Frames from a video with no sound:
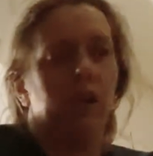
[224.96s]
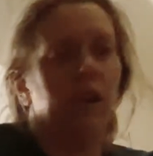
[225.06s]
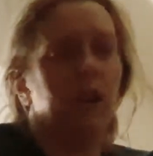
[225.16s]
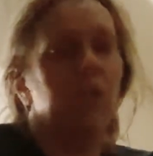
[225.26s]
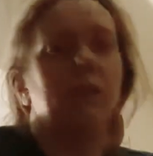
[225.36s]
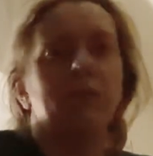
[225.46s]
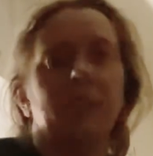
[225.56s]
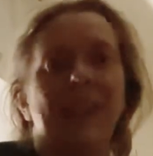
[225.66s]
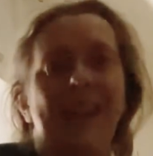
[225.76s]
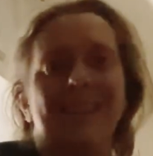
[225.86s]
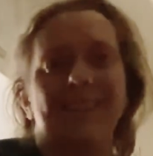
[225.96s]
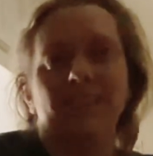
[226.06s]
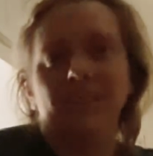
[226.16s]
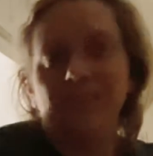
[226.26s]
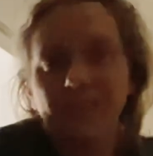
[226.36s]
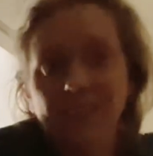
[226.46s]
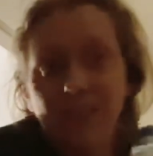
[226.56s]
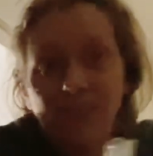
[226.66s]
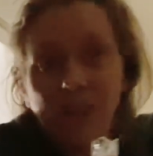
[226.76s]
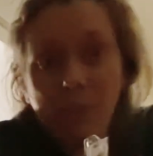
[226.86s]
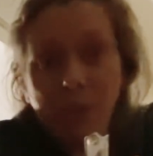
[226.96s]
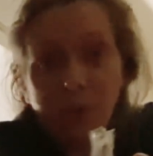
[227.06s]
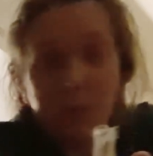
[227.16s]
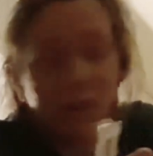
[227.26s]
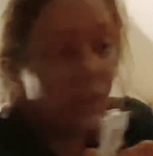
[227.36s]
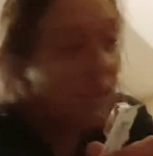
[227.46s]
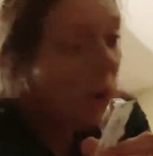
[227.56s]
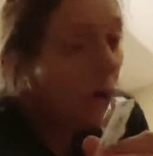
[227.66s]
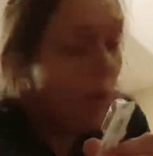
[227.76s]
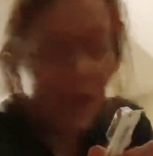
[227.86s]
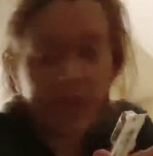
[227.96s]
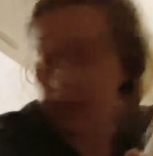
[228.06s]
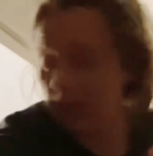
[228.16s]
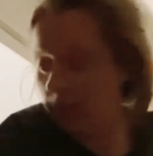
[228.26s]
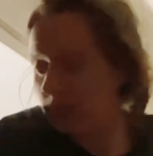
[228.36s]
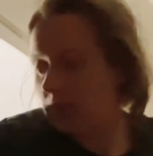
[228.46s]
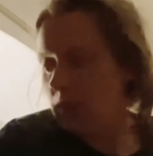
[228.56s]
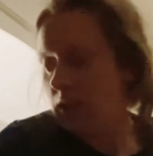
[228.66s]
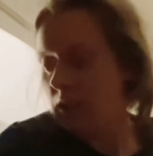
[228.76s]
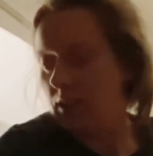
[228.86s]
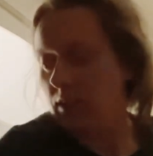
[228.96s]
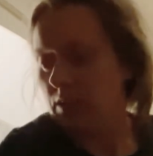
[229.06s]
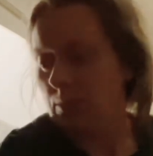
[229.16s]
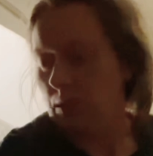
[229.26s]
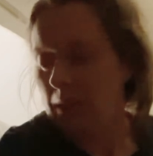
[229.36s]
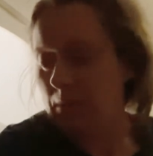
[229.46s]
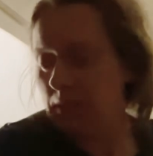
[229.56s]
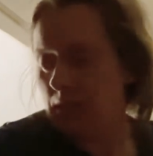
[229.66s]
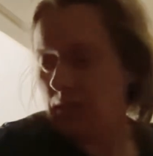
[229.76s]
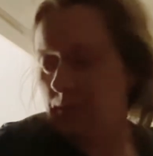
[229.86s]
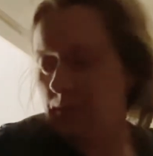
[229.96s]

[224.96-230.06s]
oh, here comes a cat. Just at the right moment. Go away. So what happens is,